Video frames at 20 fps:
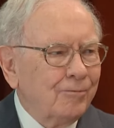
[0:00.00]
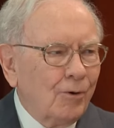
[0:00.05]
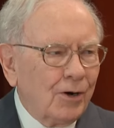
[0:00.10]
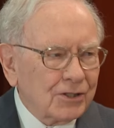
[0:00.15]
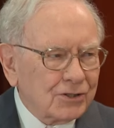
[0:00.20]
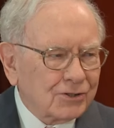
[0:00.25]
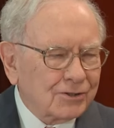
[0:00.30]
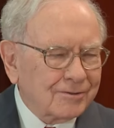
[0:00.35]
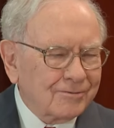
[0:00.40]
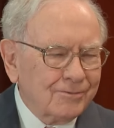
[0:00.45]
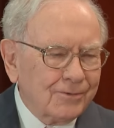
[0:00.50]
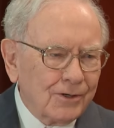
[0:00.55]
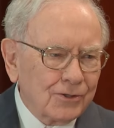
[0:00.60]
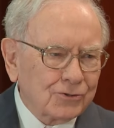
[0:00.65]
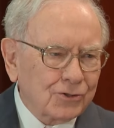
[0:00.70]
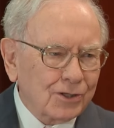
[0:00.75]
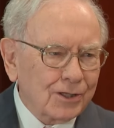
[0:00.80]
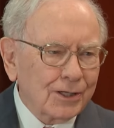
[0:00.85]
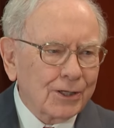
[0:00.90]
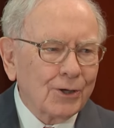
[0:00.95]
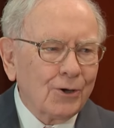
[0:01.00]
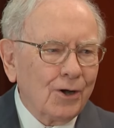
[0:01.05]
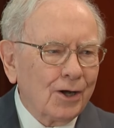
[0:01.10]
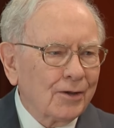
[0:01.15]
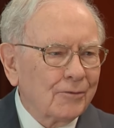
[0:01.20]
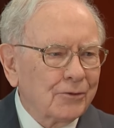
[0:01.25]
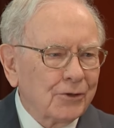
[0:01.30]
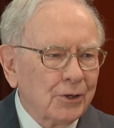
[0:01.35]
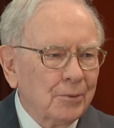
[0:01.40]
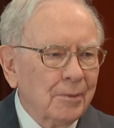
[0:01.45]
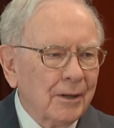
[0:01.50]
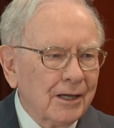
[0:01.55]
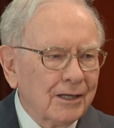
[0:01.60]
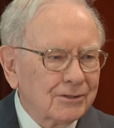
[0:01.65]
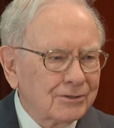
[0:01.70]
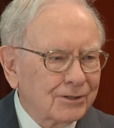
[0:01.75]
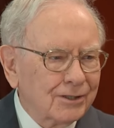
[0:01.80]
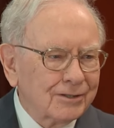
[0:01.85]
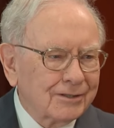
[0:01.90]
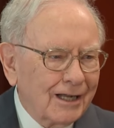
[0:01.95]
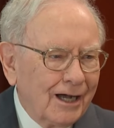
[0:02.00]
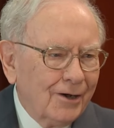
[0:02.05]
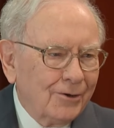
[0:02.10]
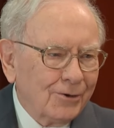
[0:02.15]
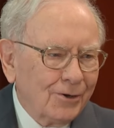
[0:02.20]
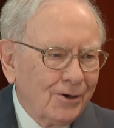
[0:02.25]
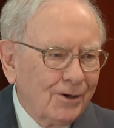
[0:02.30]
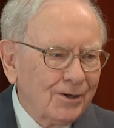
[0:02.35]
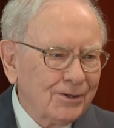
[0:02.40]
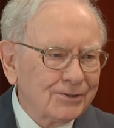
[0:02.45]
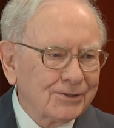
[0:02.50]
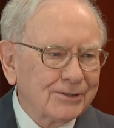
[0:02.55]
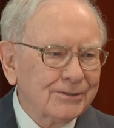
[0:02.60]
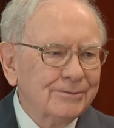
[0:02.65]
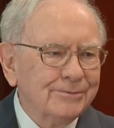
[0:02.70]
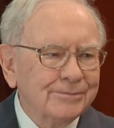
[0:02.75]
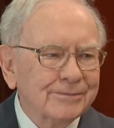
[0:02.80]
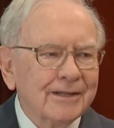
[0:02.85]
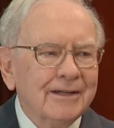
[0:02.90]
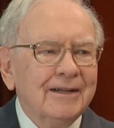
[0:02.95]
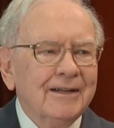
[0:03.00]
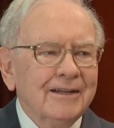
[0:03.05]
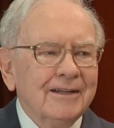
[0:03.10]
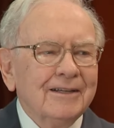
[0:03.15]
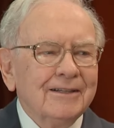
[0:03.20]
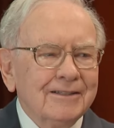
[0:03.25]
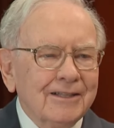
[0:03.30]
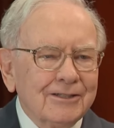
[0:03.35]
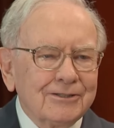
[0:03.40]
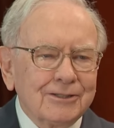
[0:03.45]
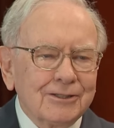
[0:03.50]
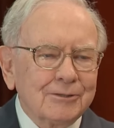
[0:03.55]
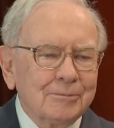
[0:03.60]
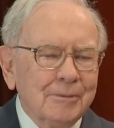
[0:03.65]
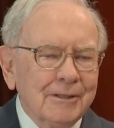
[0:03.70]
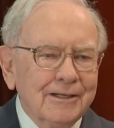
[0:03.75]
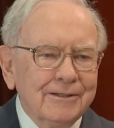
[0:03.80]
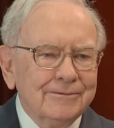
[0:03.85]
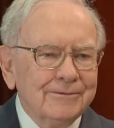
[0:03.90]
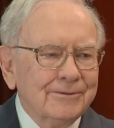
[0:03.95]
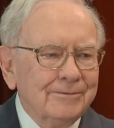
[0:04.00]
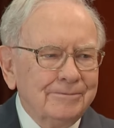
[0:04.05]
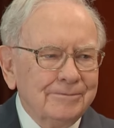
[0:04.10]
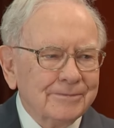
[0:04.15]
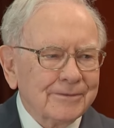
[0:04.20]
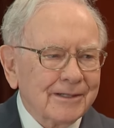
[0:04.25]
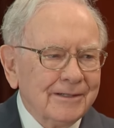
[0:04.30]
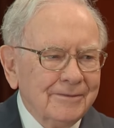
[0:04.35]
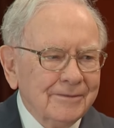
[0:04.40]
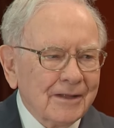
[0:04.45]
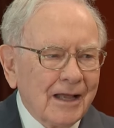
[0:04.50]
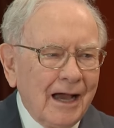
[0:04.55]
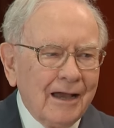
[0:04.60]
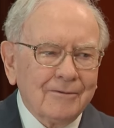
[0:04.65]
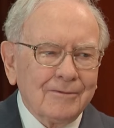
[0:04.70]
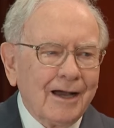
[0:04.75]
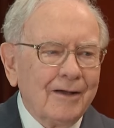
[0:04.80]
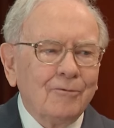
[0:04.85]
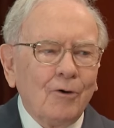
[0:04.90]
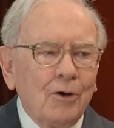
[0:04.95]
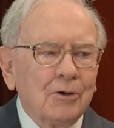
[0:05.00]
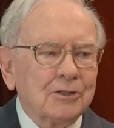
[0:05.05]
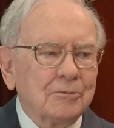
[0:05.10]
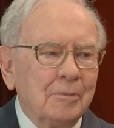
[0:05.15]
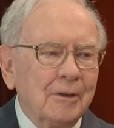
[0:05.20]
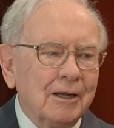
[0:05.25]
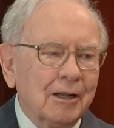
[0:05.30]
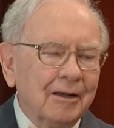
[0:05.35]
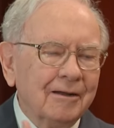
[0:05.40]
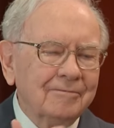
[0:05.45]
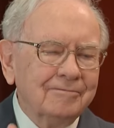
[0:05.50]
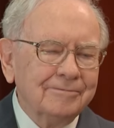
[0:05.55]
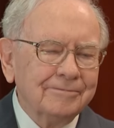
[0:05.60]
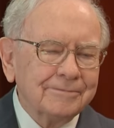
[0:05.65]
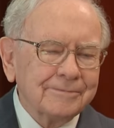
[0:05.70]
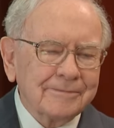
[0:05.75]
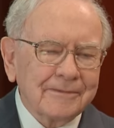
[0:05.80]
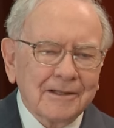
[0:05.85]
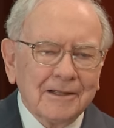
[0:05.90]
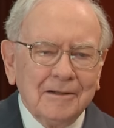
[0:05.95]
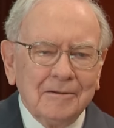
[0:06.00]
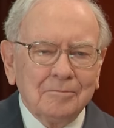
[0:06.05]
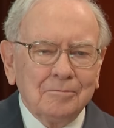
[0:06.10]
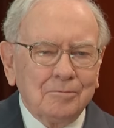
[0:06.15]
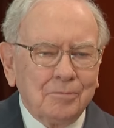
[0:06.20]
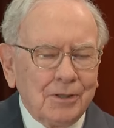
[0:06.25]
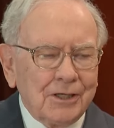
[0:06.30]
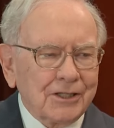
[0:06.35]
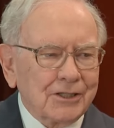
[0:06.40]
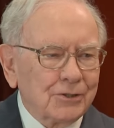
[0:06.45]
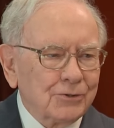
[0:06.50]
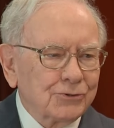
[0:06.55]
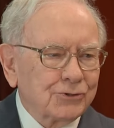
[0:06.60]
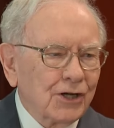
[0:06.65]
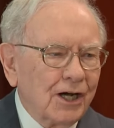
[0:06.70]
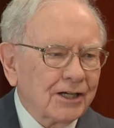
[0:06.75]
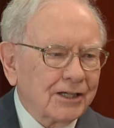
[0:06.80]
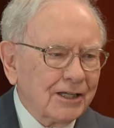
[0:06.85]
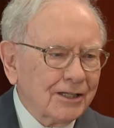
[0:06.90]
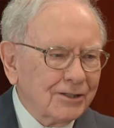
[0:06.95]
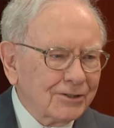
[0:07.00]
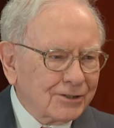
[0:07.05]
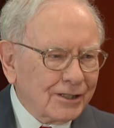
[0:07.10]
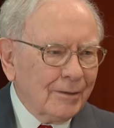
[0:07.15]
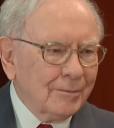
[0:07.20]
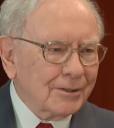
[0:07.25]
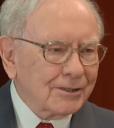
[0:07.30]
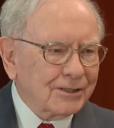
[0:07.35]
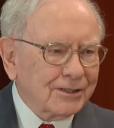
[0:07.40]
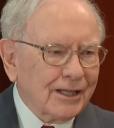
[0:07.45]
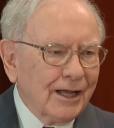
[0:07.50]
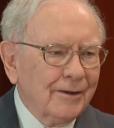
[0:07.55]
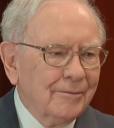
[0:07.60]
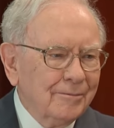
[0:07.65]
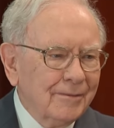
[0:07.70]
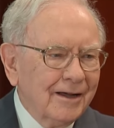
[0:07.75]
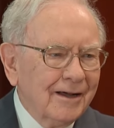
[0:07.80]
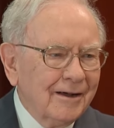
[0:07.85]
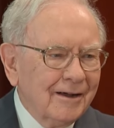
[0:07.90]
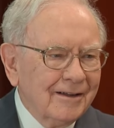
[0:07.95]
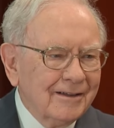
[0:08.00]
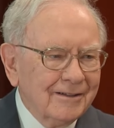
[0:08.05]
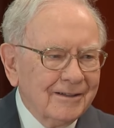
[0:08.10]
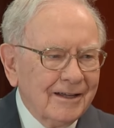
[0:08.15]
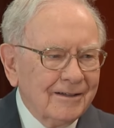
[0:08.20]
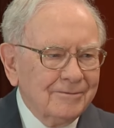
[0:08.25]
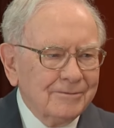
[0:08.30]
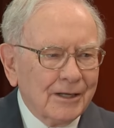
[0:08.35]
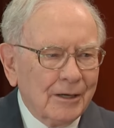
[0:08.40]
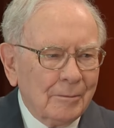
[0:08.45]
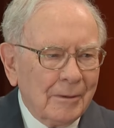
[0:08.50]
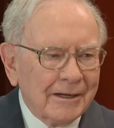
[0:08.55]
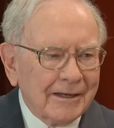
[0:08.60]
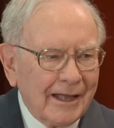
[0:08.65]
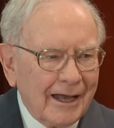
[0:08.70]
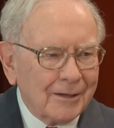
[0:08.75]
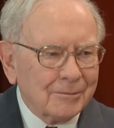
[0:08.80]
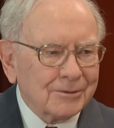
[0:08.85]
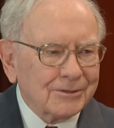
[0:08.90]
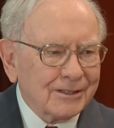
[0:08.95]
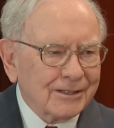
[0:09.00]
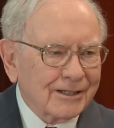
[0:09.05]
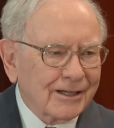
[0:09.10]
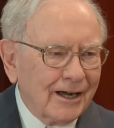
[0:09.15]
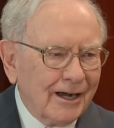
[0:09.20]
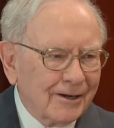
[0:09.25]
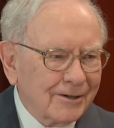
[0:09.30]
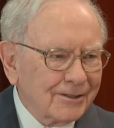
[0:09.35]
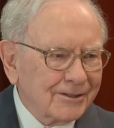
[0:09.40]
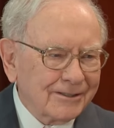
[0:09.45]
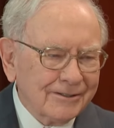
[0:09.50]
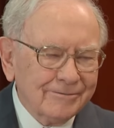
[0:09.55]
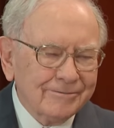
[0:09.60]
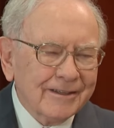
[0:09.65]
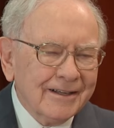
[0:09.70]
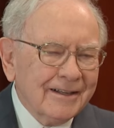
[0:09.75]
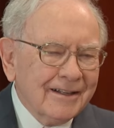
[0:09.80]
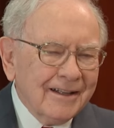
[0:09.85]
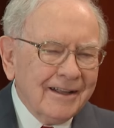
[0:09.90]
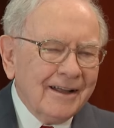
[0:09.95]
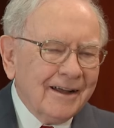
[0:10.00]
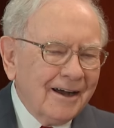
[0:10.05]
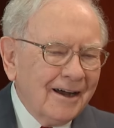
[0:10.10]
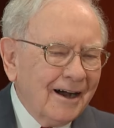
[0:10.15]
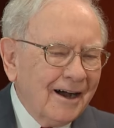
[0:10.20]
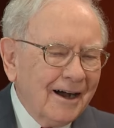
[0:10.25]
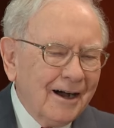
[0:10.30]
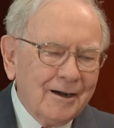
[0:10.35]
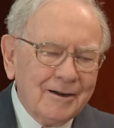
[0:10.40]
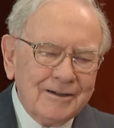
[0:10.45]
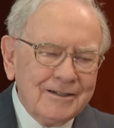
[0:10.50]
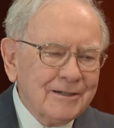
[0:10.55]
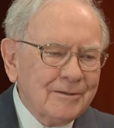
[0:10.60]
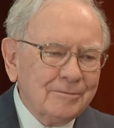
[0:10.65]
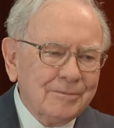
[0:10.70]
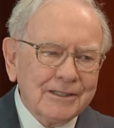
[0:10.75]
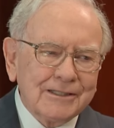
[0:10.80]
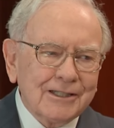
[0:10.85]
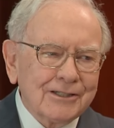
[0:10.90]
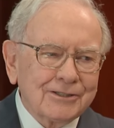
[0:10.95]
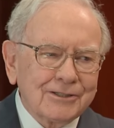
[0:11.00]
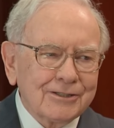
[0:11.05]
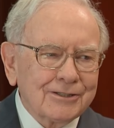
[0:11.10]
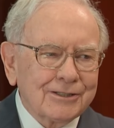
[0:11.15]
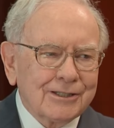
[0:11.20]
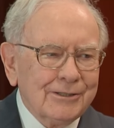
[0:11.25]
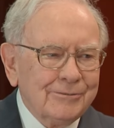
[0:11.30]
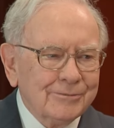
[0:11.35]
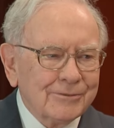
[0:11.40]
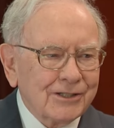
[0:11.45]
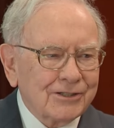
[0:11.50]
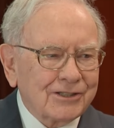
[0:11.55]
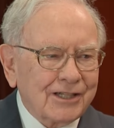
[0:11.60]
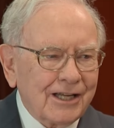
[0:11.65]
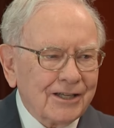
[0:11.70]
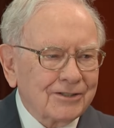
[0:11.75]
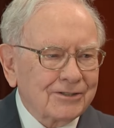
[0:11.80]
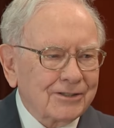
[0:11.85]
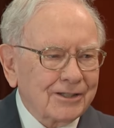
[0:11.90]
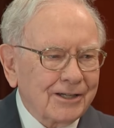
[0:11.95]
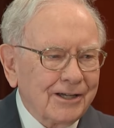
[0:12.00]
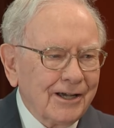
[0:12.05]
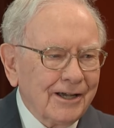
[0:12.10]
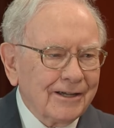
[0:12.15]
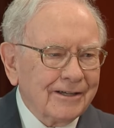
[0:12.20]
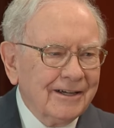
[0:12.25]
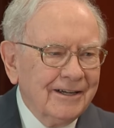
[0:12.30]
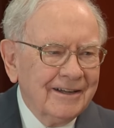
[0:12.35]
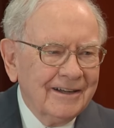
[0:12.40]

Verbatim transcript: watched virtually all of the debates and town halls, and this has been. I, have always been a political junkie to some extent. Uh, you know, my dad was in Congress, and, uh, but this is this takes the cake.